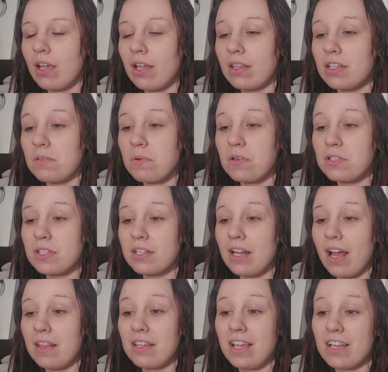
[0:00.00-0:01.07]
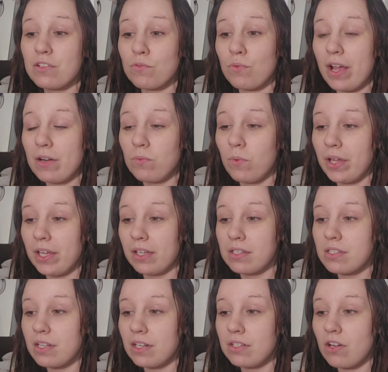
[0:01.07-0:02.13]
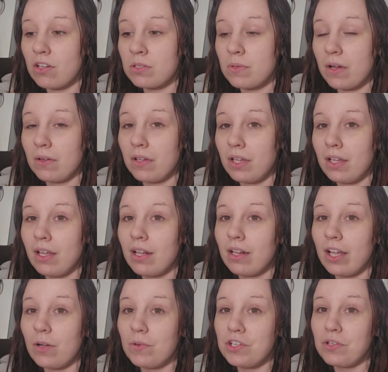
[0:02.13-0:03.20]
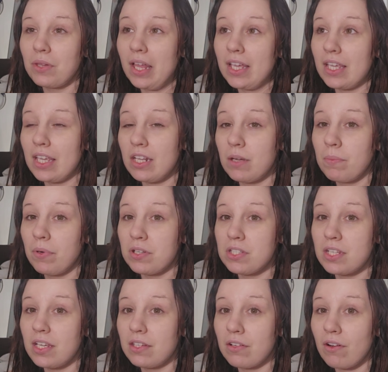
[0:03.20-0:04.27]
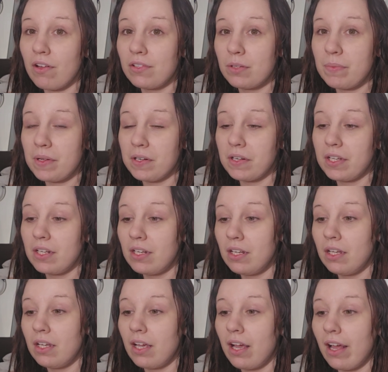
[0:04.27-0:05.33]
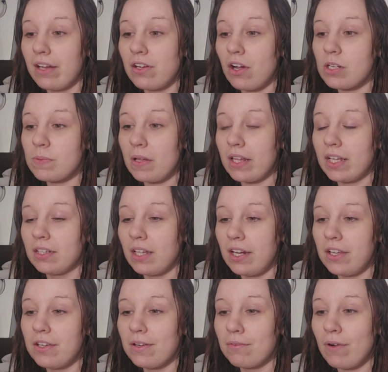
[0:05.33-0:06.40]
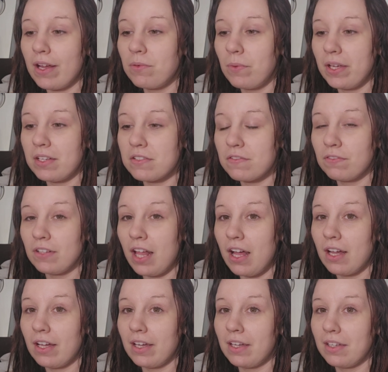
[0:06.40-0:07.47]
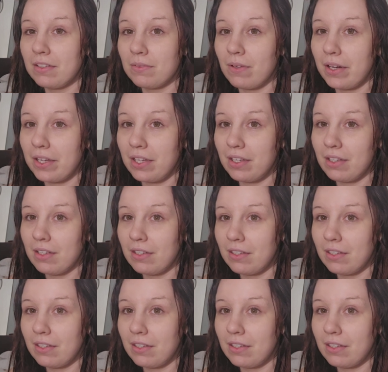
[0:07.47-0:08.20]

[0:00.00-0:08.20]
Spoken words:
This person he has red wings, and it talks about like when you like eat a pussy and they're on their period. It talks about like letting your red wings fly, right?